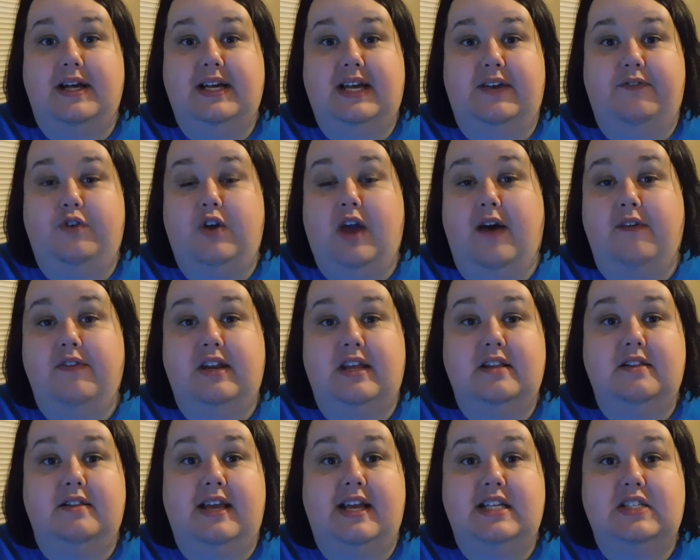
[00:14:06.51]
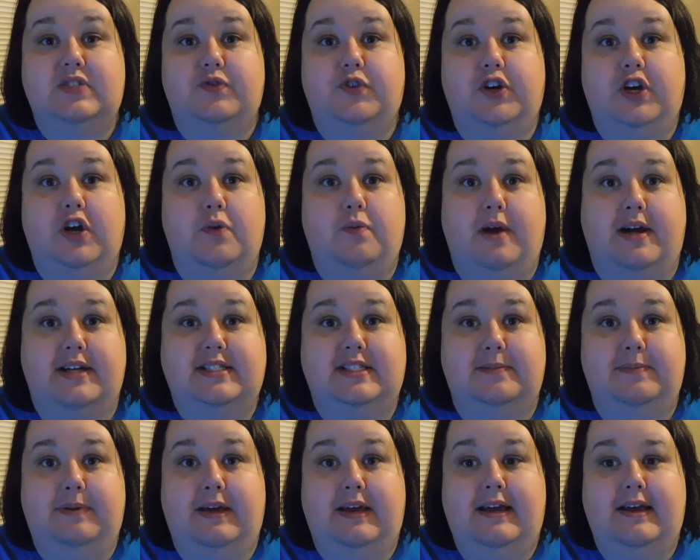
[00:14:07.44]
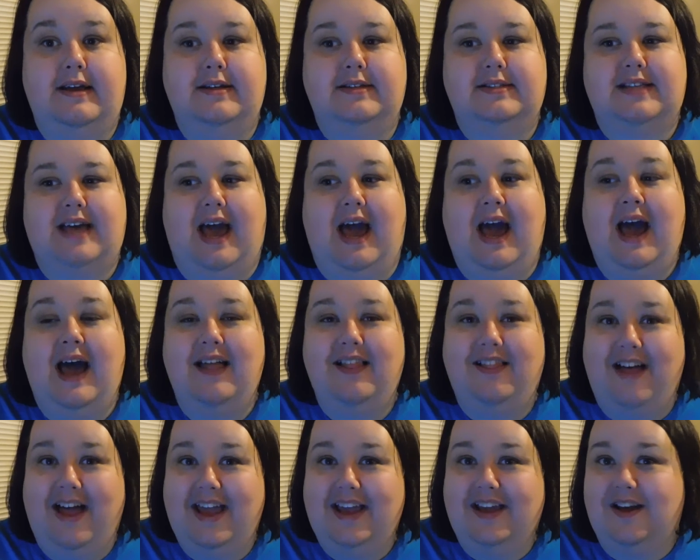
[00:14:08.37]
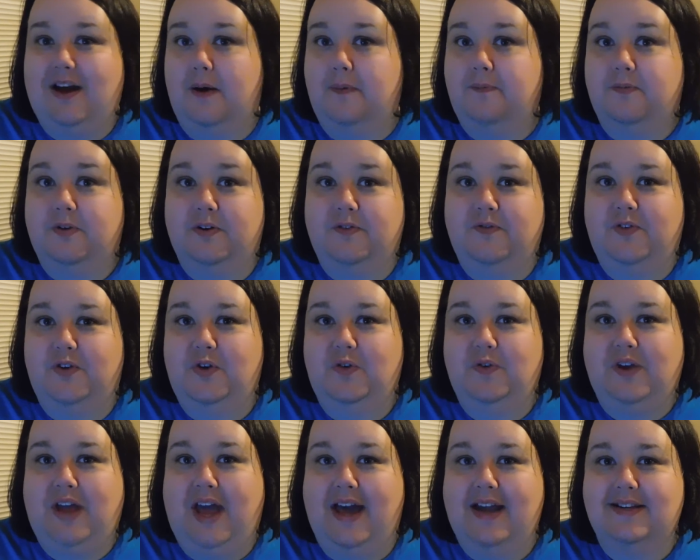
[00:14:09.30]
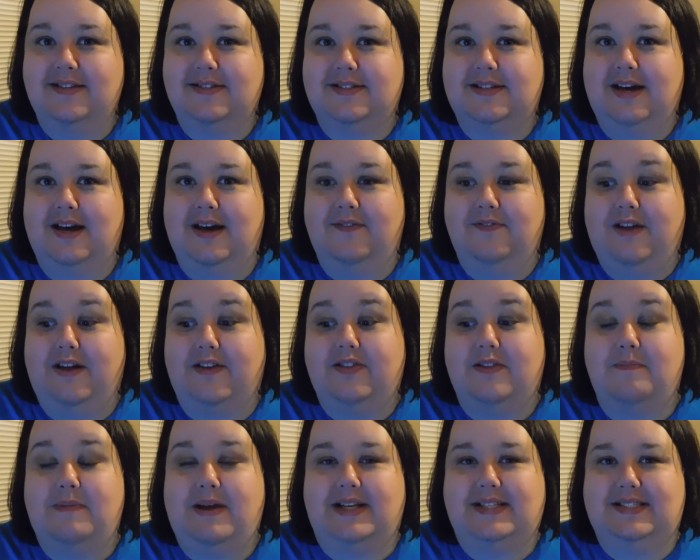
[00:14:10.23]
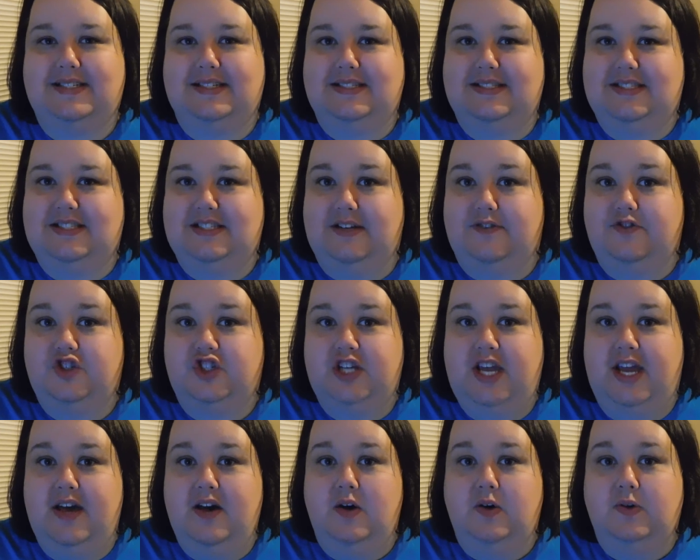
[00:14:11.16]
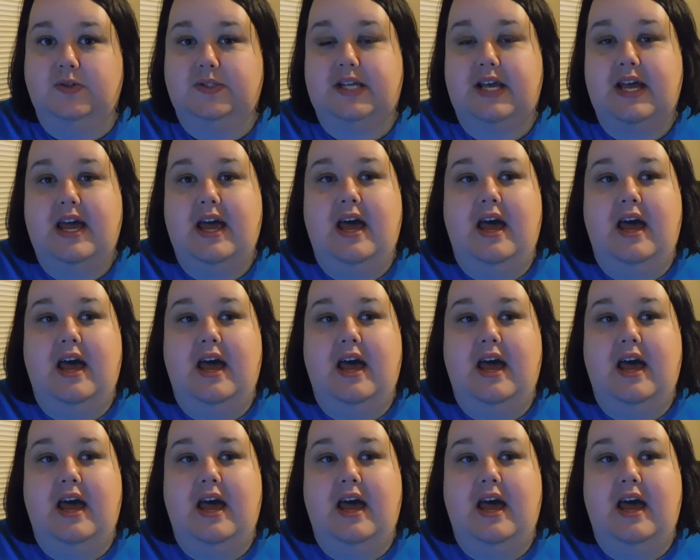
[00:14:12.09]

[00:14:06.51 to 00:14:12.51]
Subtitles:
if you have any links for good recipes. I like comfort food kind of stuff, like the Mexican stuffed shells.